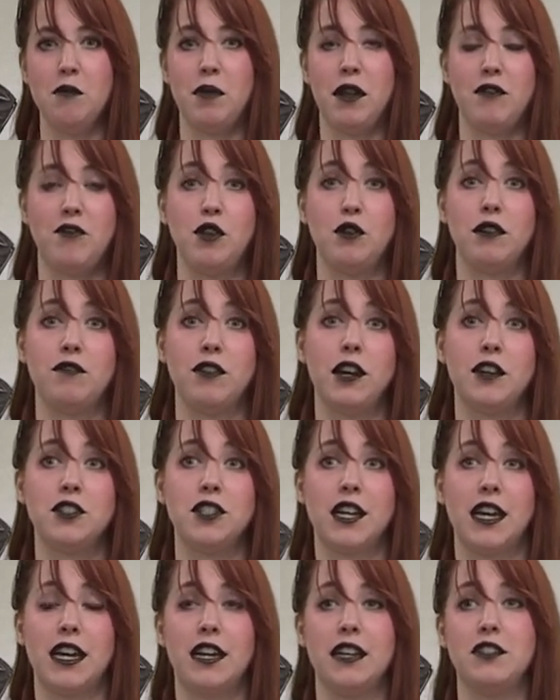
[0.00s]
But if you have
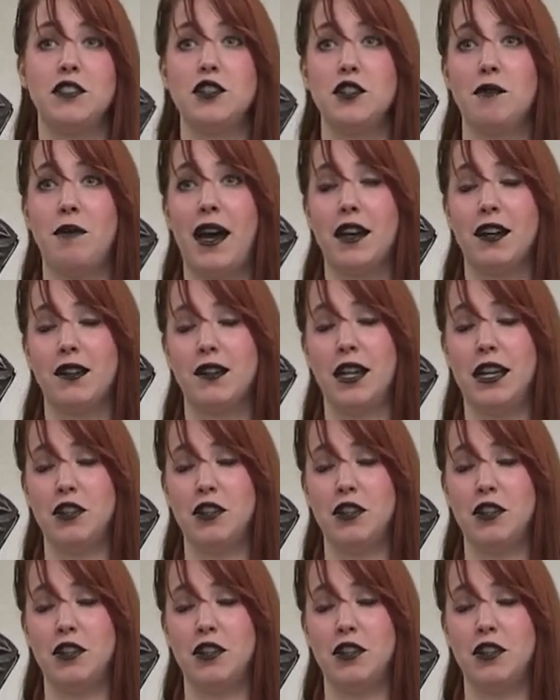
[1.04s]
larger hands, your back